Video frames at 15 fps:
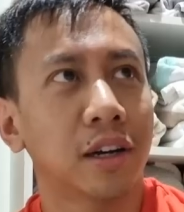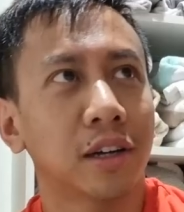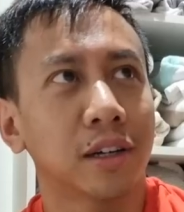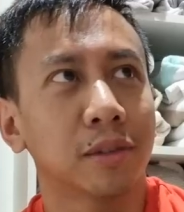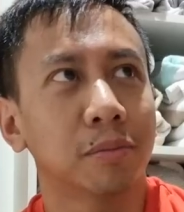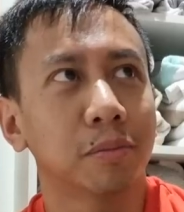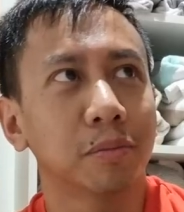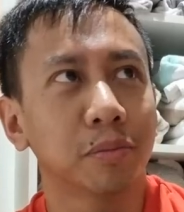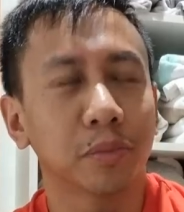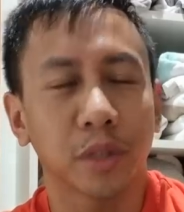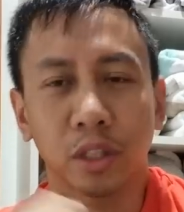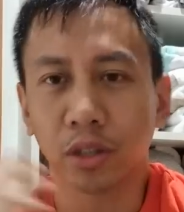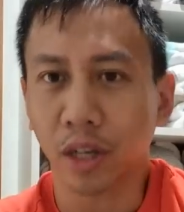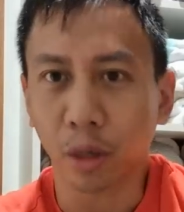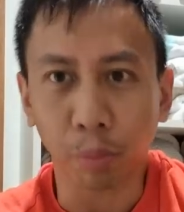Um,
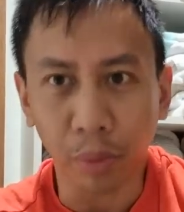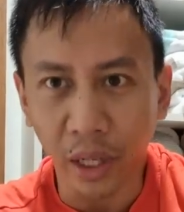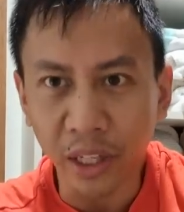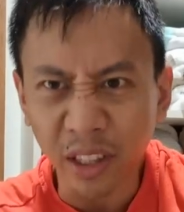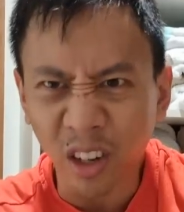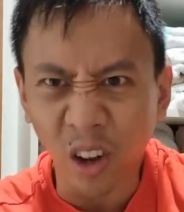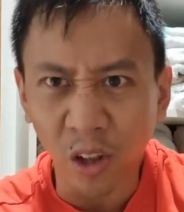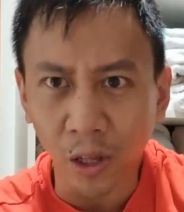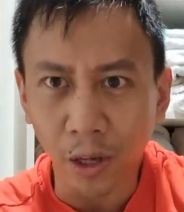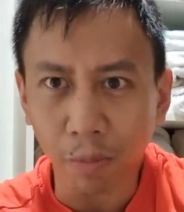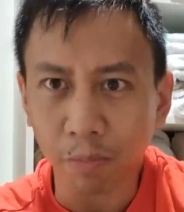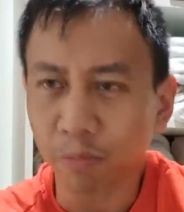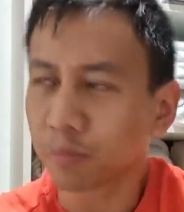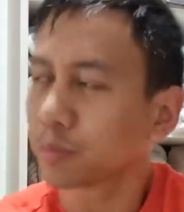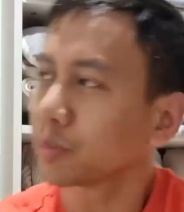and you gotta blend it all
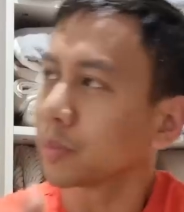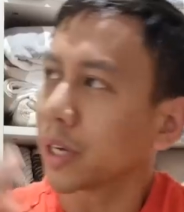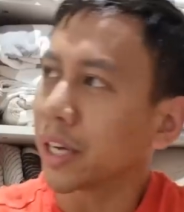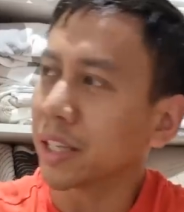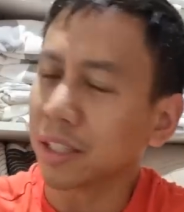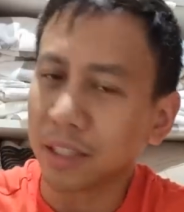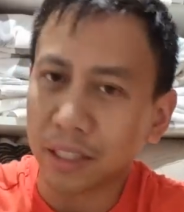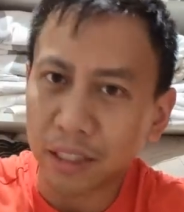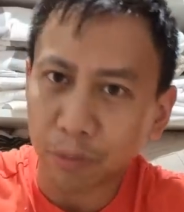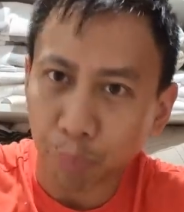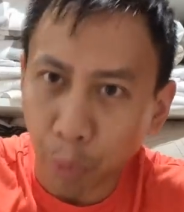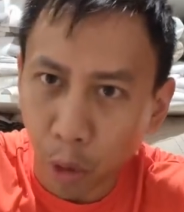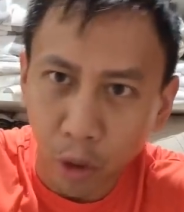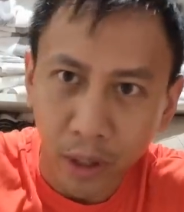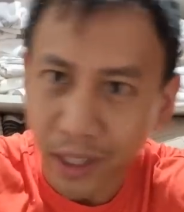up and
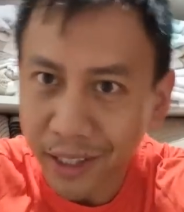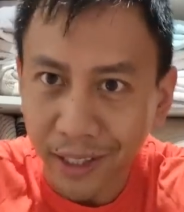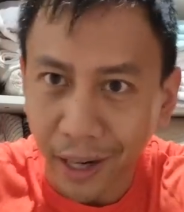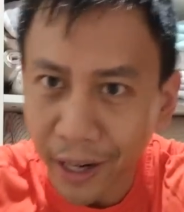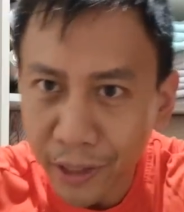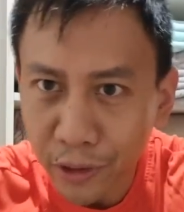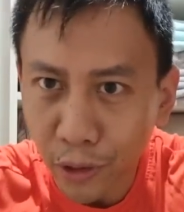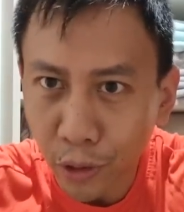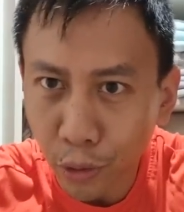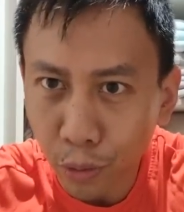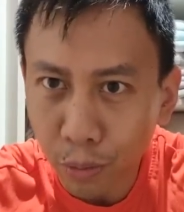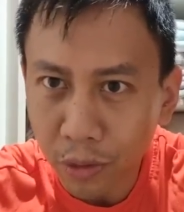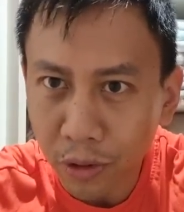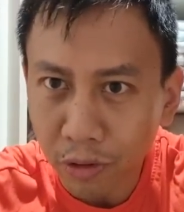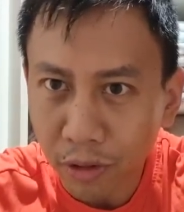pour it into ice
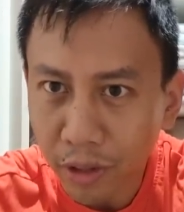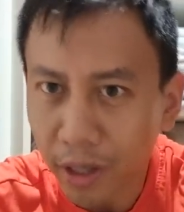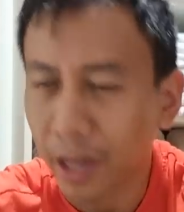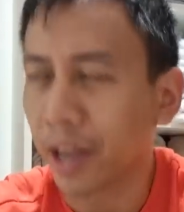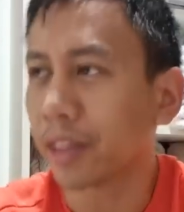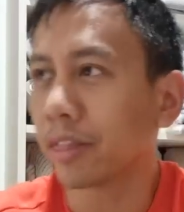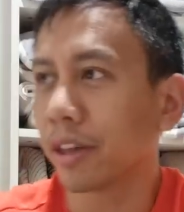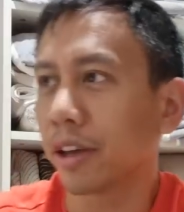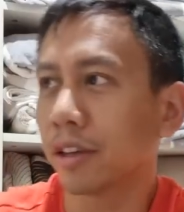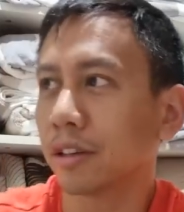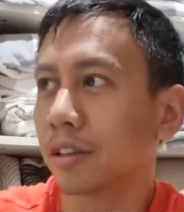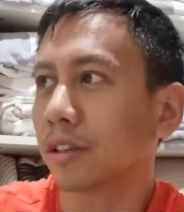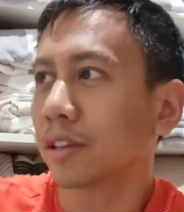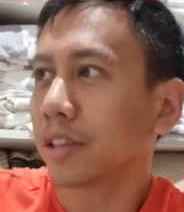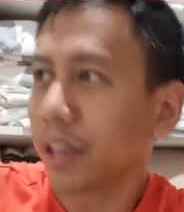cubes. And
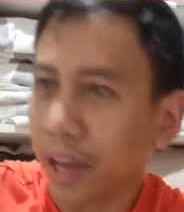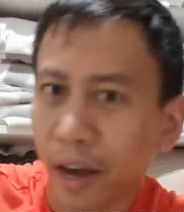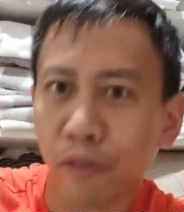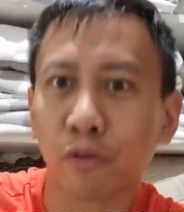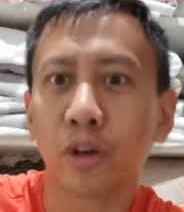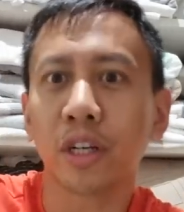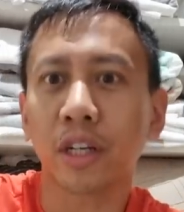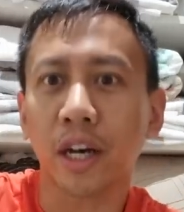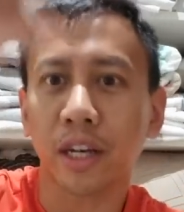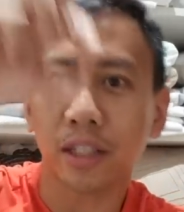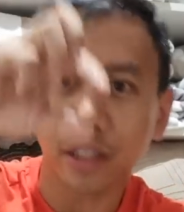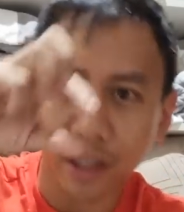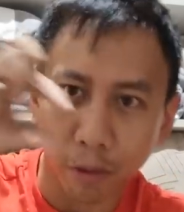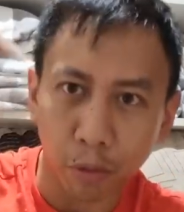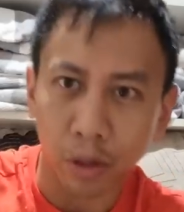then every
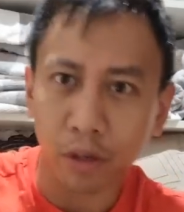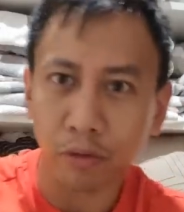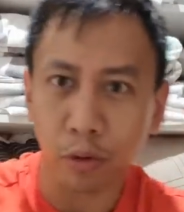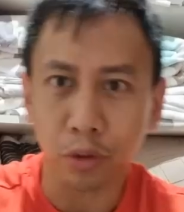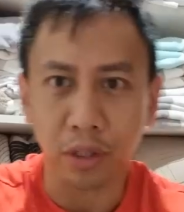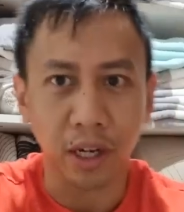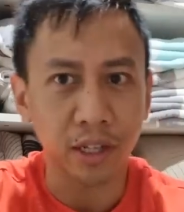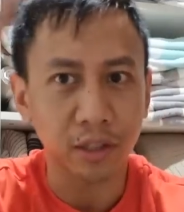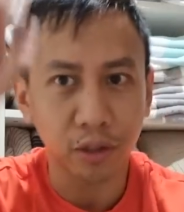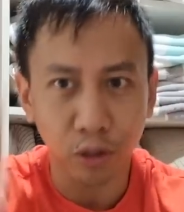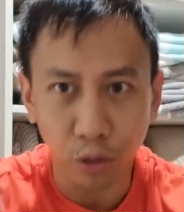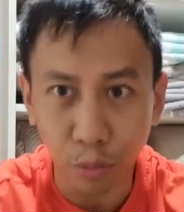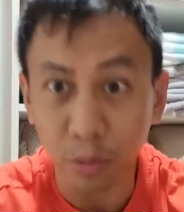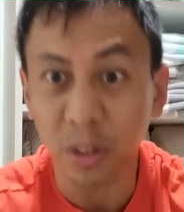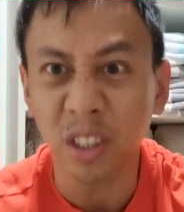night get one of those ice
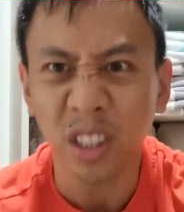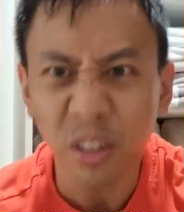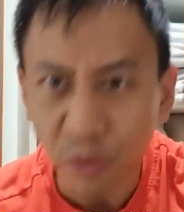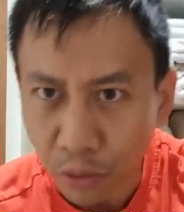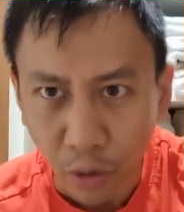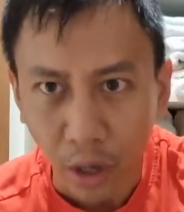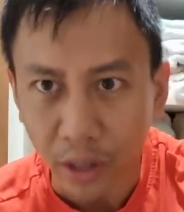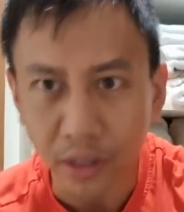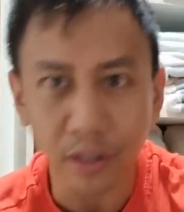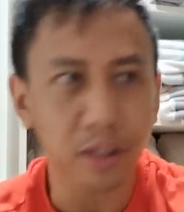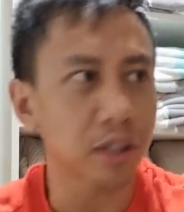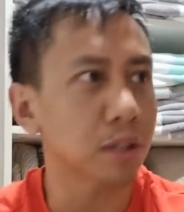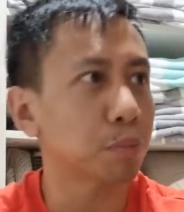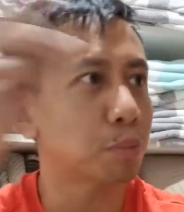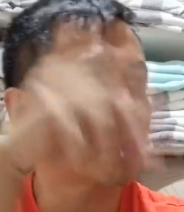cubes, defrost
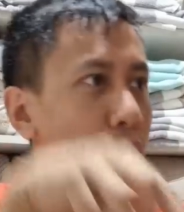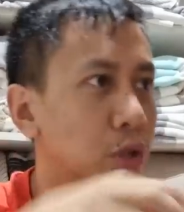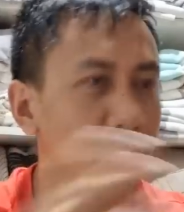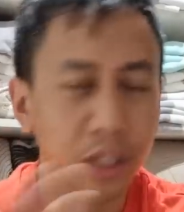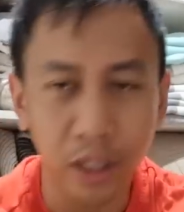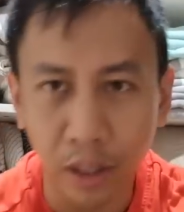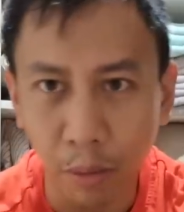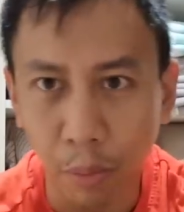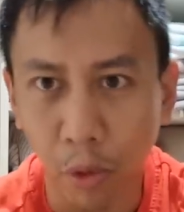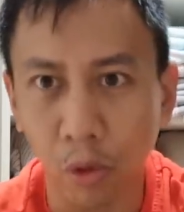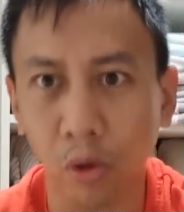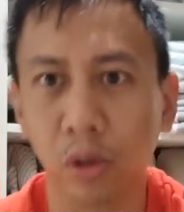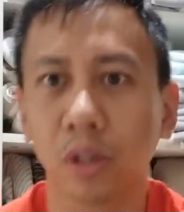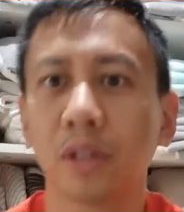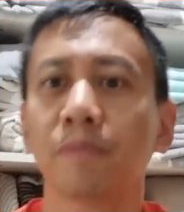it, put it in a
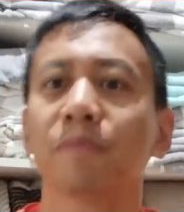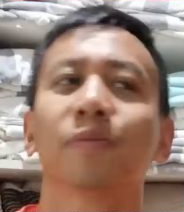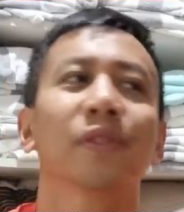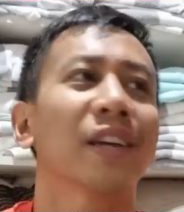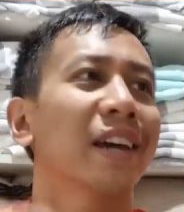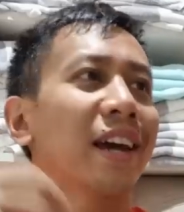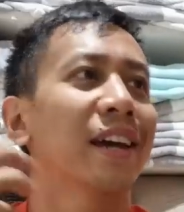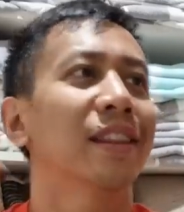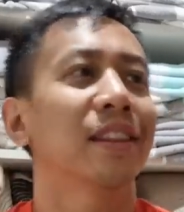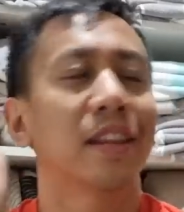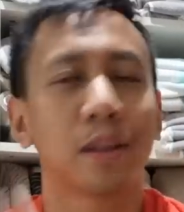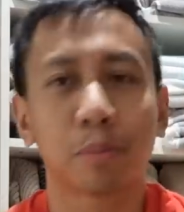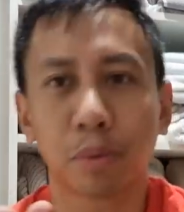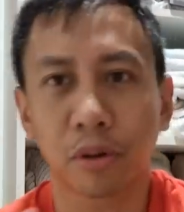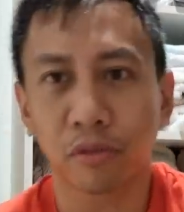bowl, and
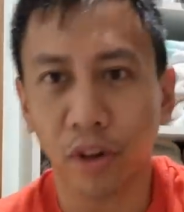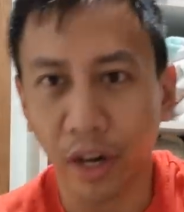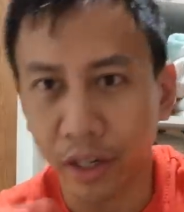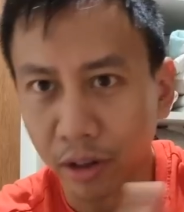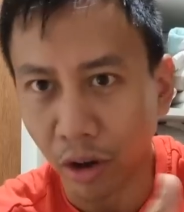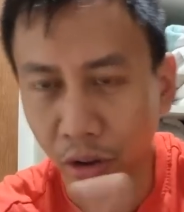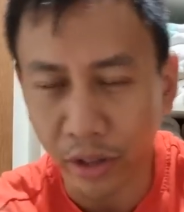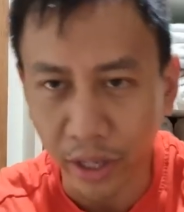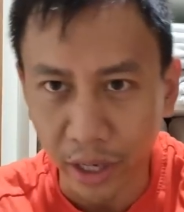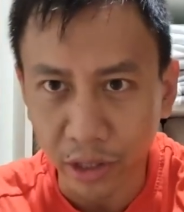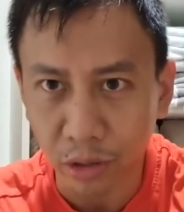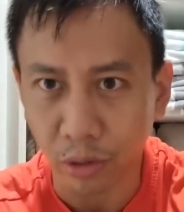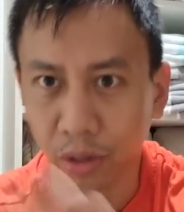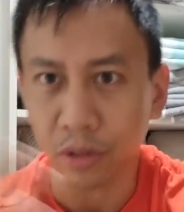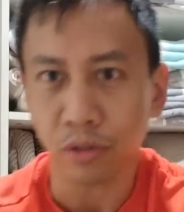then provide all the
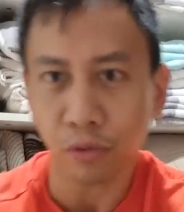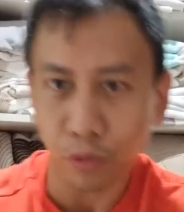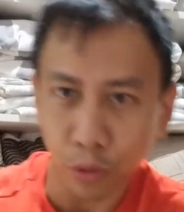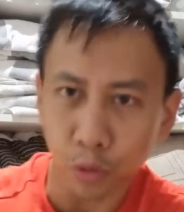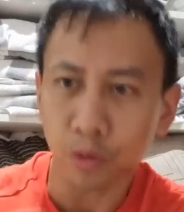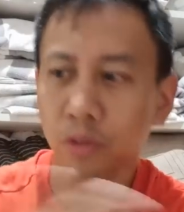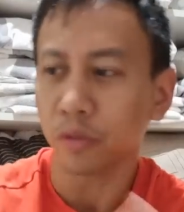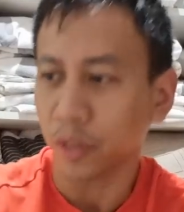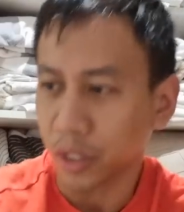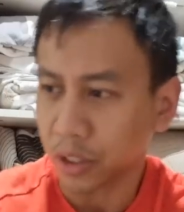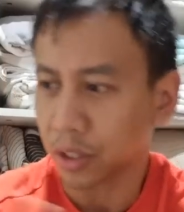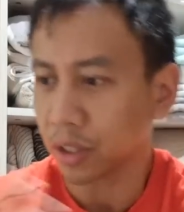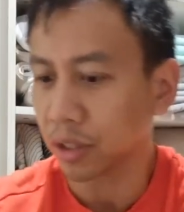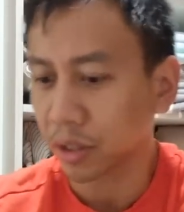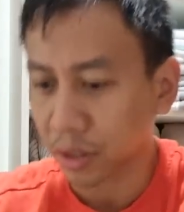extras fruits,
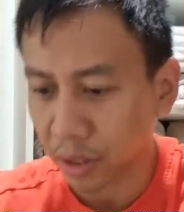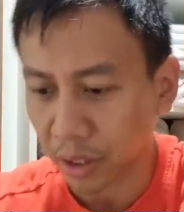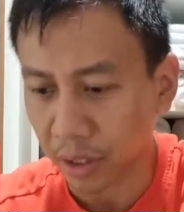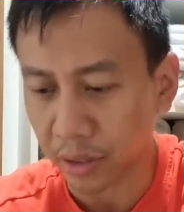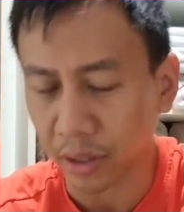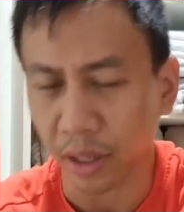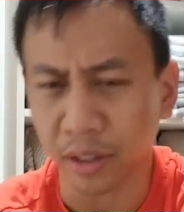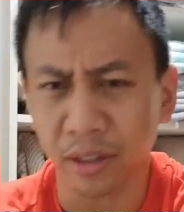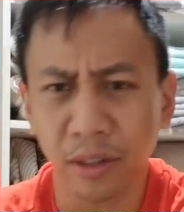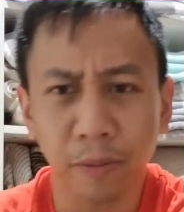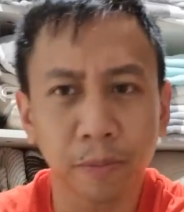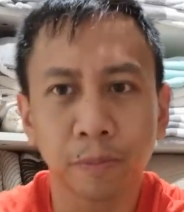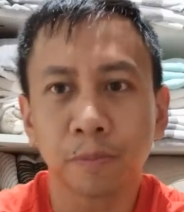veggies, insects.